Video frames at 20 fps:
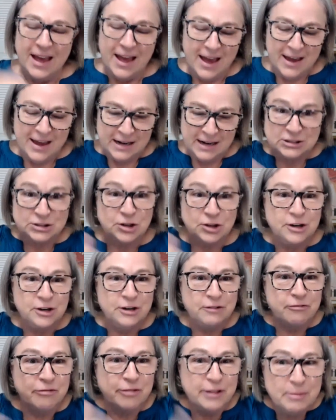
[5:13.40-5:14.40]
And I
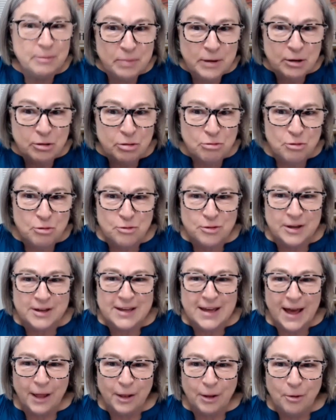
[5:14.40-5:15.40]
started flipping through the
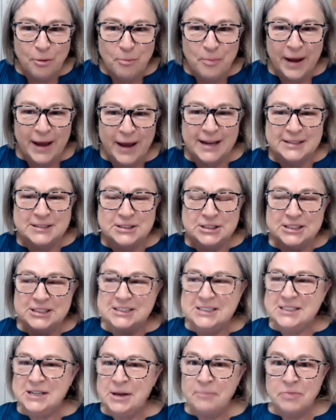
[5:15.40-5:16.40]
yellow
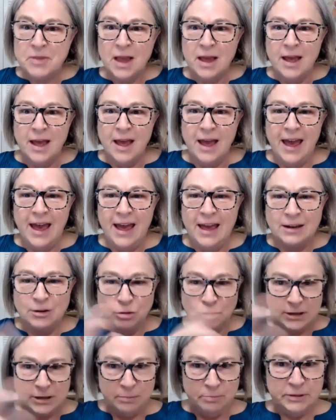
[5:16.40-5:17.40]
pages and
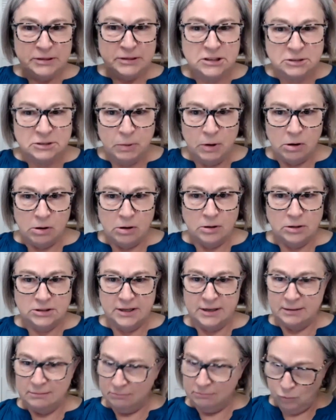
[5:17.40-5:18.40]
looked up business brokers,
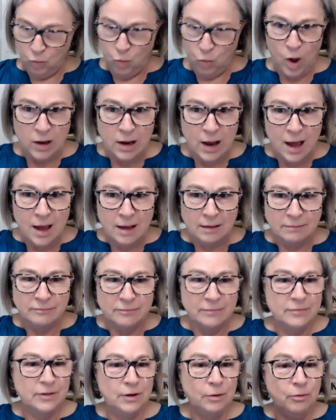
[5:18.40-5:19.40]
and voila,
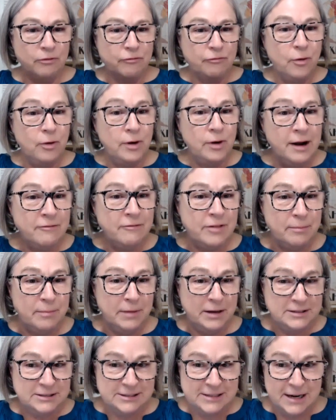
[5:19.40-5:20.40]
there were four of them
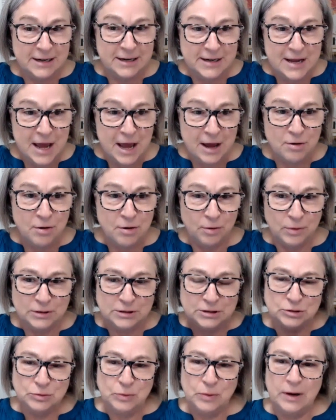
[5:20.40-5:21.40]
in San Diego,
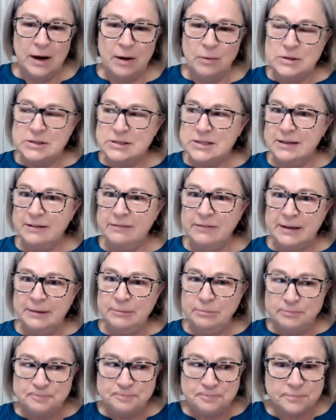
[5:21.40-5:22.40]
which is where I was living.